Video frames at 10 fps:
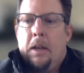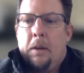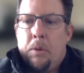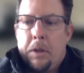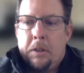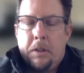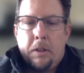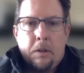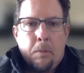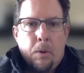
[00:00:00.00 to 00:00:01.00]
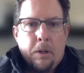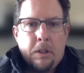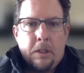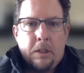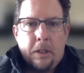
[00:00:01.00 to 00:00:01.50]
and we'll continue to learn more
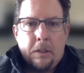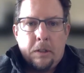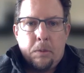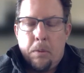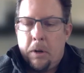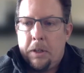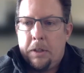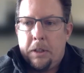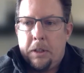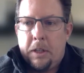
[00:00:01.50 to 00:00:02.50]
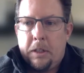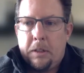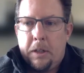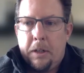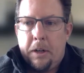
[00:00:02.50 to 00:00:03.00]
details as we work into these
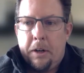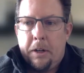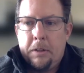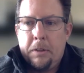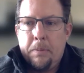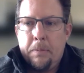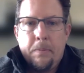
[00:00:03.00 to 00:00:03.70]
isolated areas.